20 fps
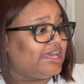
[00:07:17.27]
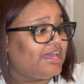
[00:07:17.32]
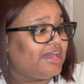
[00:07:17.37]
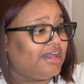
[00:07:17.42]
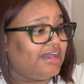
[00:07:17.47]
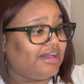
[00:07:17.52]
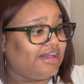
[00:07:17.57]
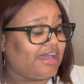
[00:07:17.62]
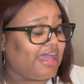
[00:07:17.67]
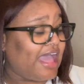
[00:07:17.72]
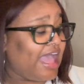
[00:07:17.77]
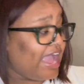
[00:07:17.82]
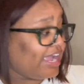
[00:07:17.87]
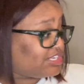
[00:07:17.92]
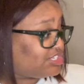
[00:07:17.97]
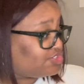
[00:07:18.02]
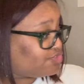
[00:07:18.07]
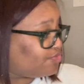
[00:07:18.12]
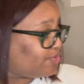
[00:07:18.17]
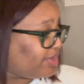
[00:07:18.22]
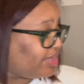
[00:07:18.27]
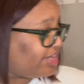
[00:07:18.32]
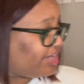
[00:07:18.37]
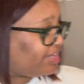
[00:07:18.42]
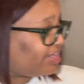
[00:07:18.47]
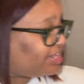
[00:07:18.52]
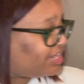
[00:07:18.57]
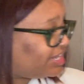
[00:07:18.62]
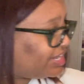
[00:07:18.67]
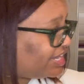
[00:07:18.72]

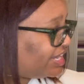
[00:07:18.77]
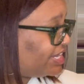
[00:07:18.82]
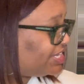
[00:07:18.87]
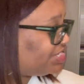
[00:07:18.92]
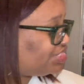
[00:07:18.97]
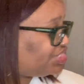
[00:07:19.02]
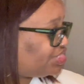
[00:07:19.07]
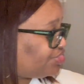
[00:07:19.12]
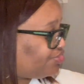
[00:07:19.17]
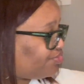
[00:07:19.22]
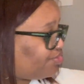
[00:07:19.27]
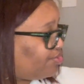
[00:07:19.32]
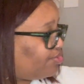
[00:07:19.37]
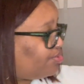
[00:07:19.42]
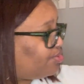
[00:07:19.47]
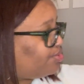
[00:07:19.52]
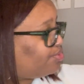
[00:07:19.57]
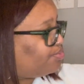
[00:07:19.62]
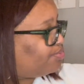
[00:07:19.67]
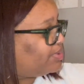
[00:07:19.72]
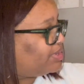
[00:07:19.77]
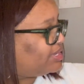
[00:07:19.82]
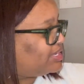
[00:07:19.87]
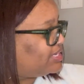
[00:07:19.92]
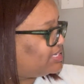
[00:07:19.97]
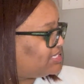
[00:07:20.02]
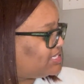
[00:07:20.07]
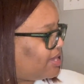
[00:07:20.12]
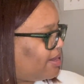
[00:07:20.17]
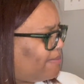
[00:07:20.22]
Activewear in general
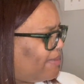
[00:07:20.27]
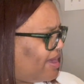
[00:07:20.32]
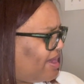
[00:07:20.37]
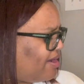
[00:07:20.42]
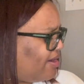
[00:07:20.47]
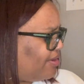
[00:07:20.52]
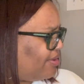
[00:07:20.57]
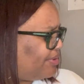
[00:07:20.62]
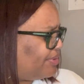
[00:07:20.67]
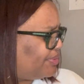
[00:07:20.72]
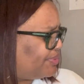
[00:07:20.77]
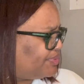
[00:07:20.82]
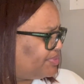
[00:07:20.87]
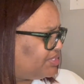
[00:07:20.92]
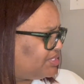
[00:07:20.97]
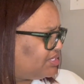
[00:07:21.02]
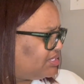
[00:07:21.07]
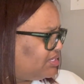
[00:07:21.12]
was about,